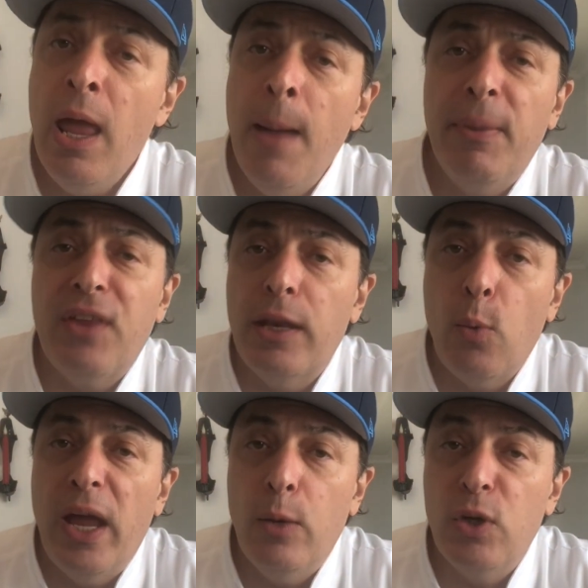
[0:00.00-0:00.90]
But then the
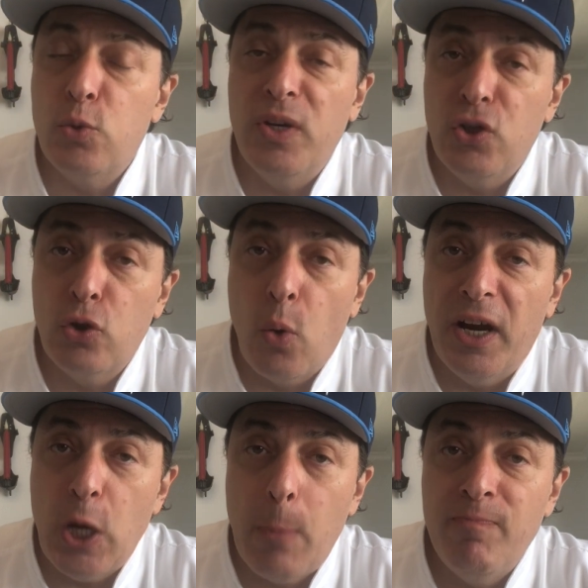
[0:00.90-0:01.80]
way in which we store
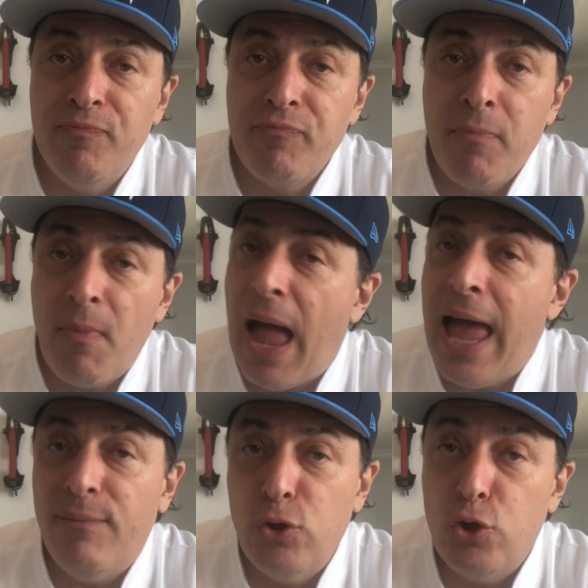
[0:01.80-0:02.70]
it, I
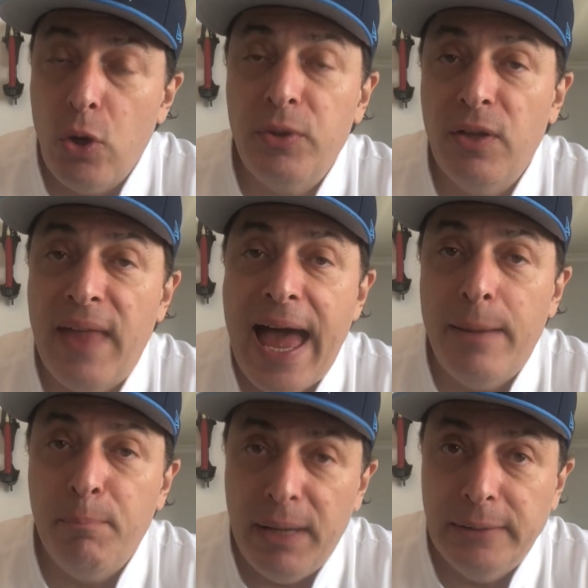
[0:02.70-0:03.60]
haven't shown you
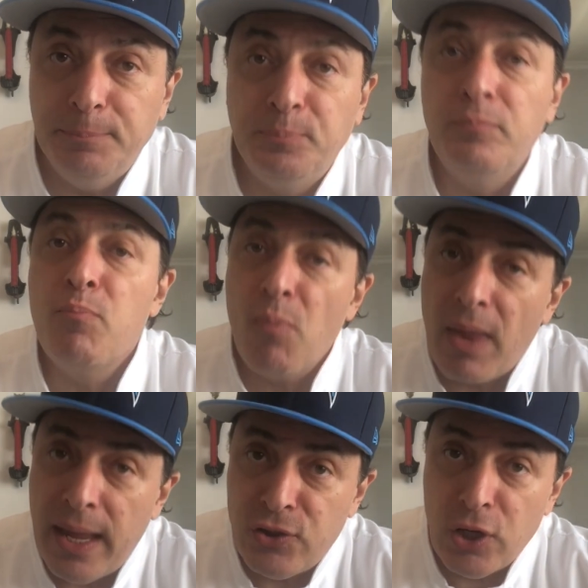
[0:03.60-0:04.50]
that, but
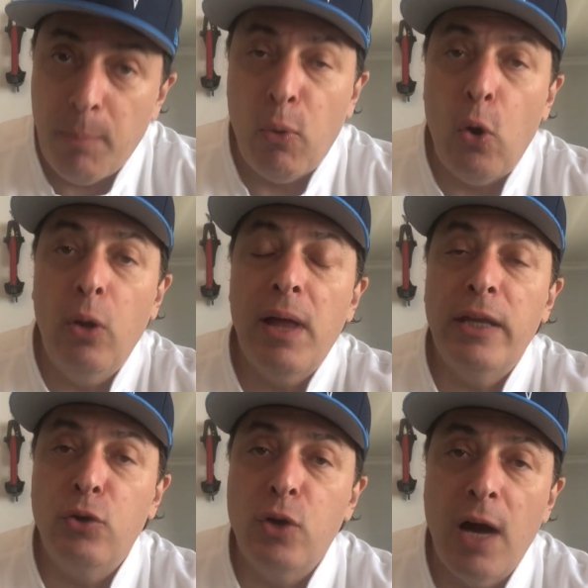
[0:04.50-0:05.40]
it's in a bowl.
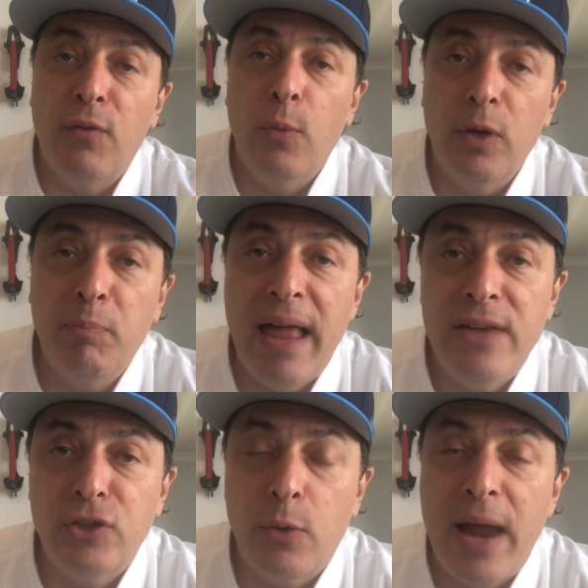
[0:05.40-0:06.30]
You cover it with
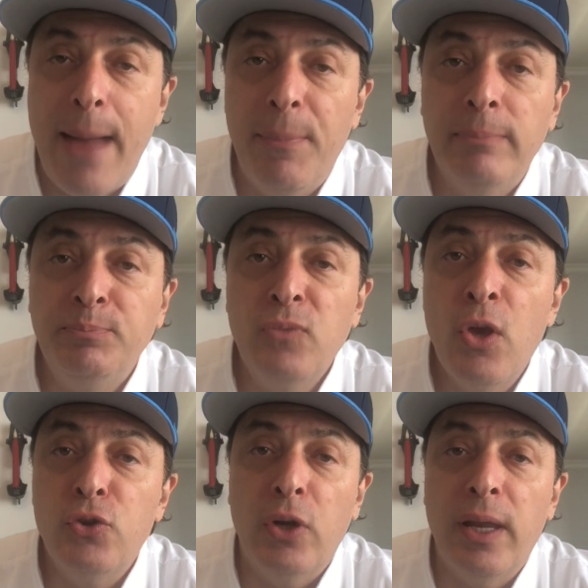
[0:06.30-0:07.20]
plastic wrap
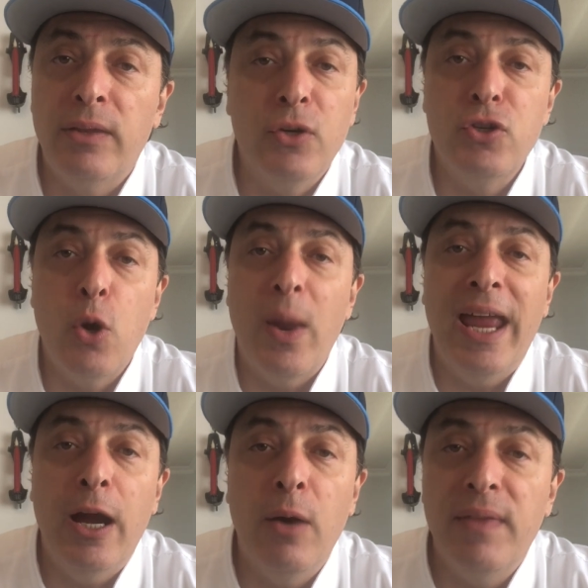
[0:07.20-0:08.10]
so that there's no
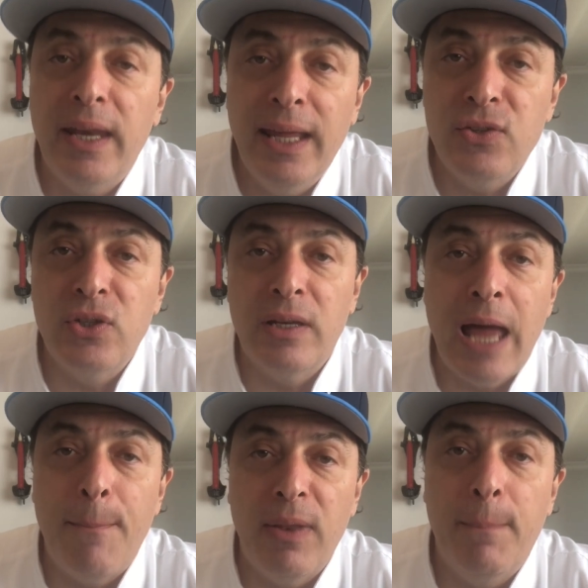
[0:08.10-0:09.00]
air that hits the
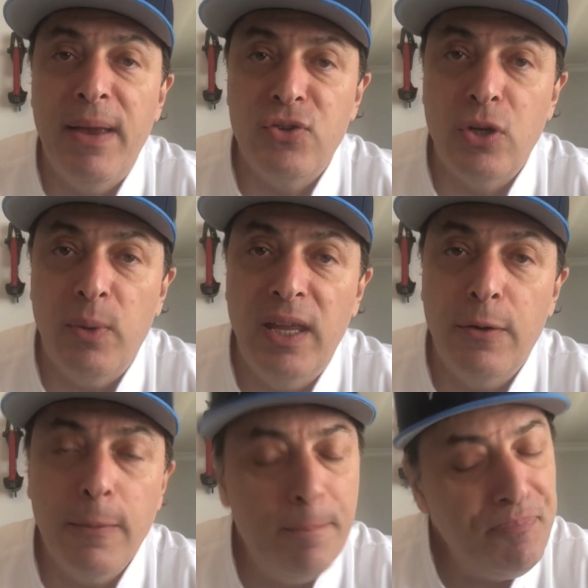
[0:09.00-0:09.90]
top of the pesto
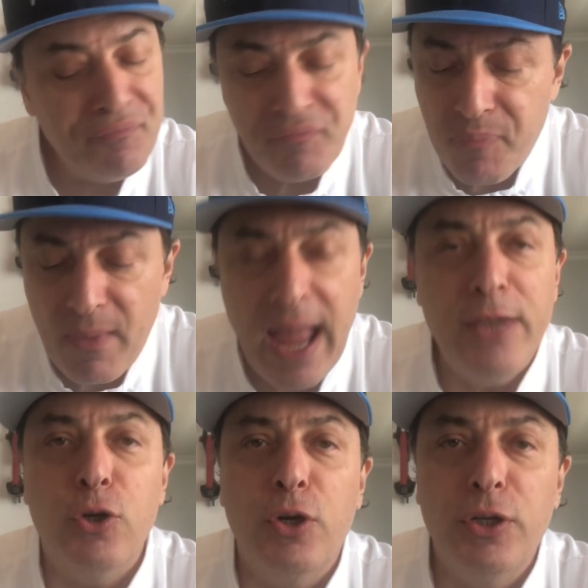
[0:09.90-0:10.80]
either,
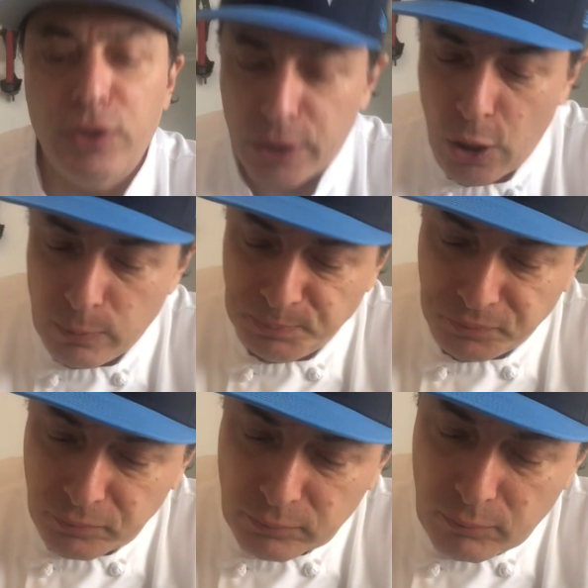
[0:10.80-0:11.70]
and you're good to go.
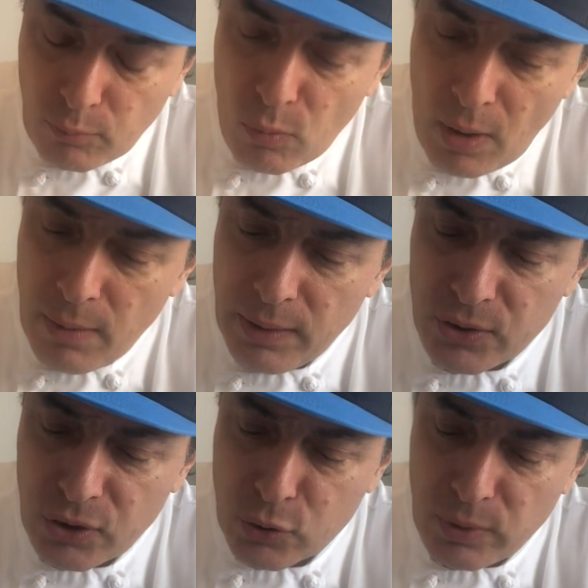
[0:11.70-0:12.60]

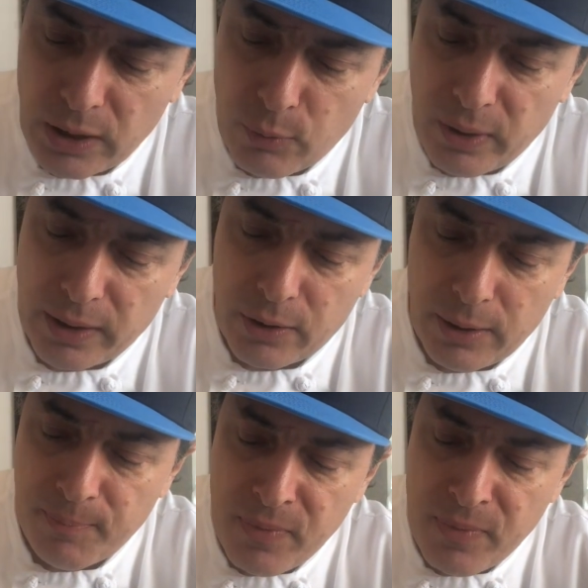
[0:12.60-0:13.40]
This is really, really good.